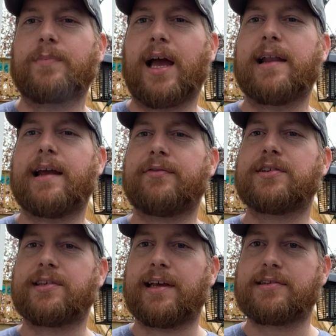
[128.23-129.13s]
I'd have to
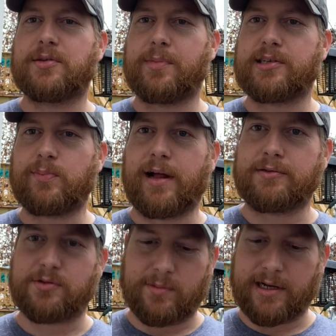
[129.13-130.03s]
say it's the best
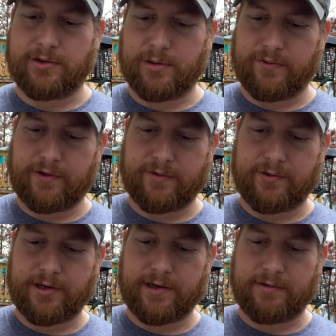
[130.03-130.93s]
pouch tobacco I've ever
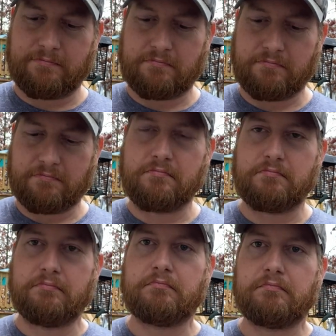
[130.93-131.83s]
had.
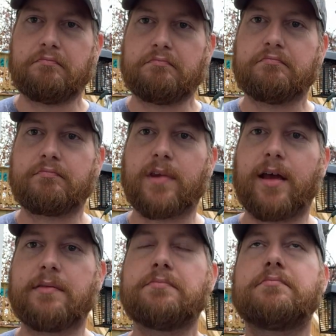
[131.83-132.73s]

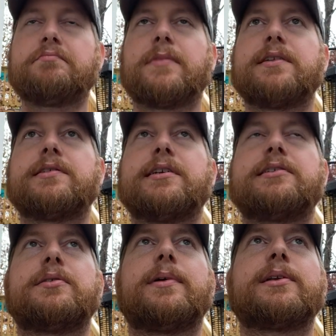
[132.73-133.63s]
Yeah, it's
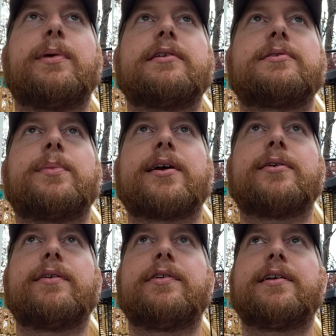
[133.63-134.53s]
it's the best pouch
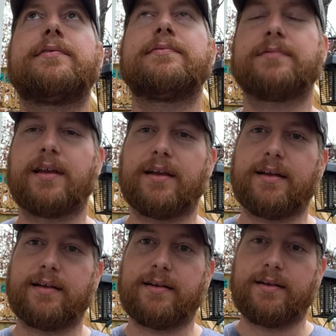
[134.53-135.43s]
tobacco I've had.
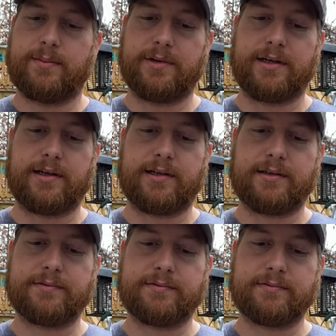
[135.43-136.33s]
But
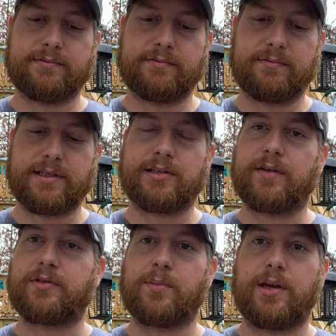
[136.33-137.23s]
uh, this
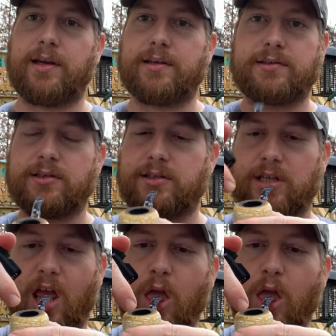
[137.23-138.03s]
stuff to me is just.